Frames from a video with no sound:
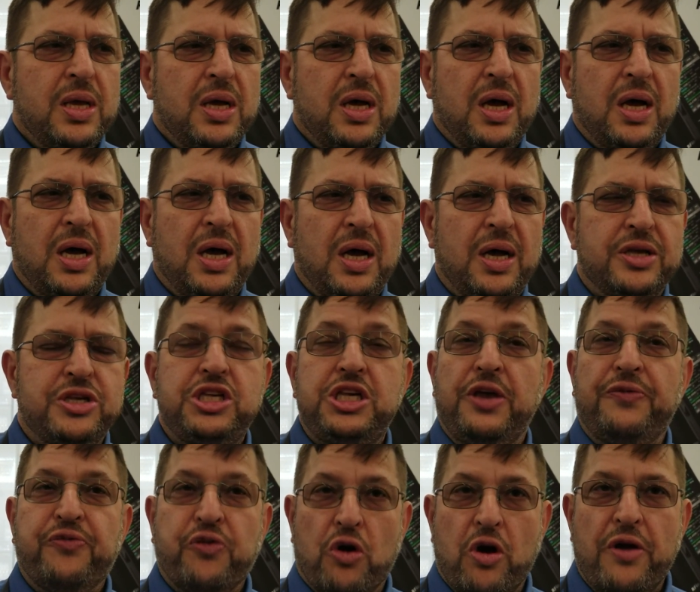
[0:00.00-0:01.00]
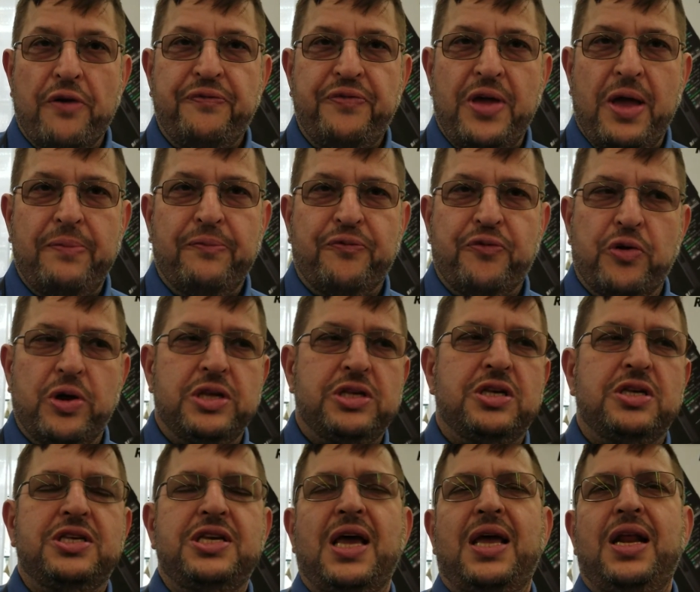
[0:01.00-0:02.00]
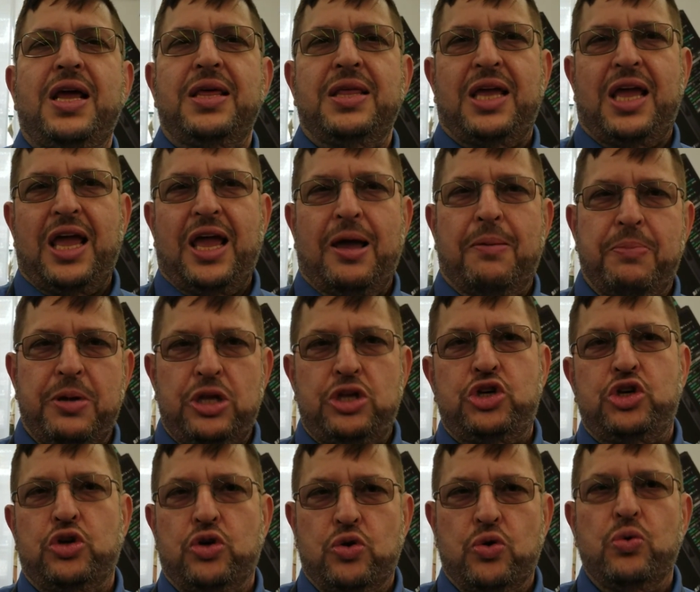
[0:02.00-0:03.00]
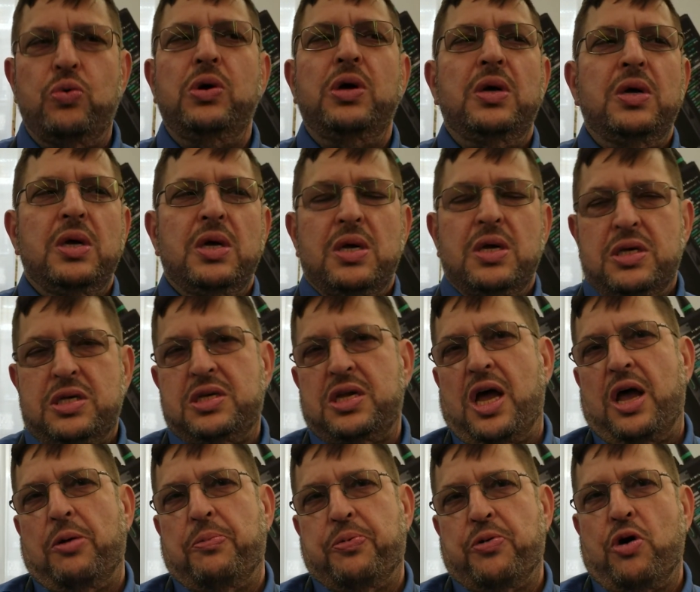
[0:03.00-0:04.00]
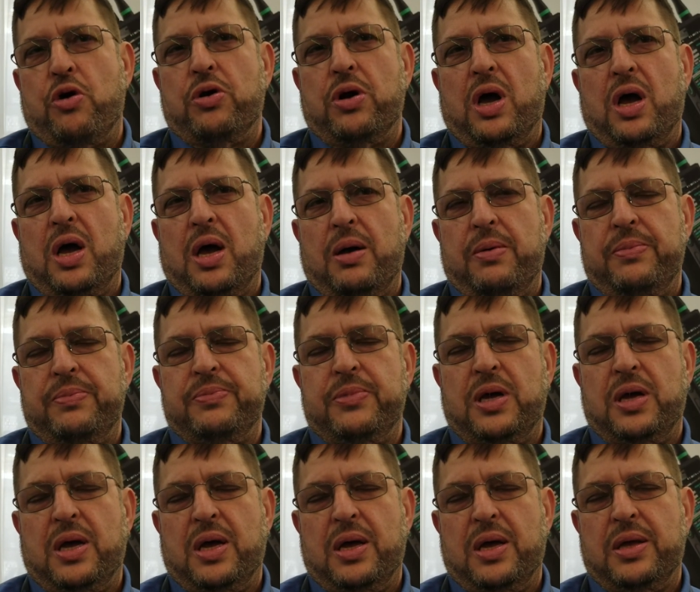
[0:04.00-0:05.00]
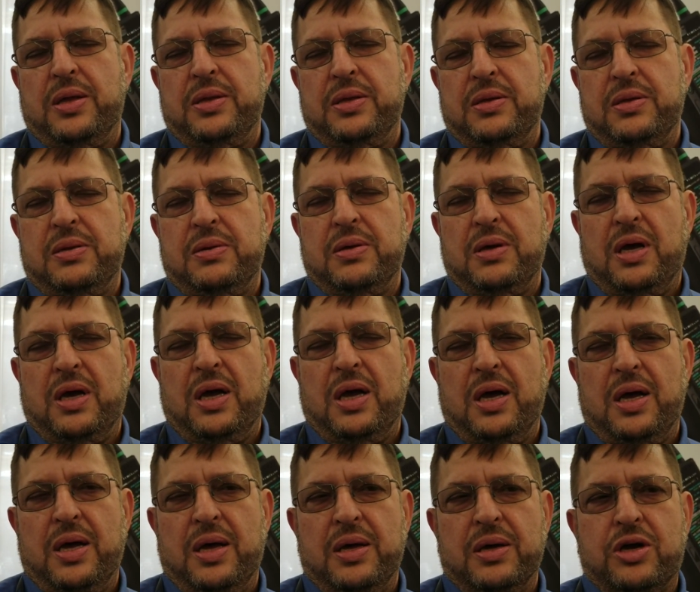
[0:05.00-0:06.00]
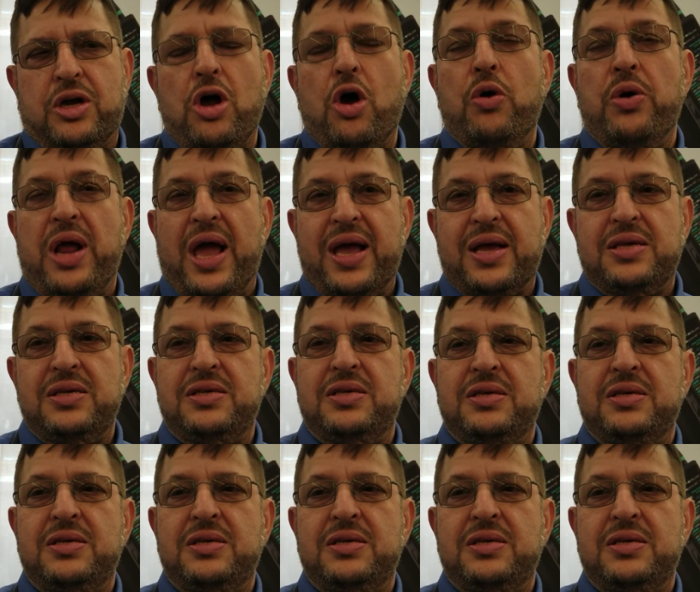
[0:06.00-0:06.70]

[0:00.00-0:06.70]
uh C4FM, for instance, any of the AMBE 2 style pro, uh, uh, Codecs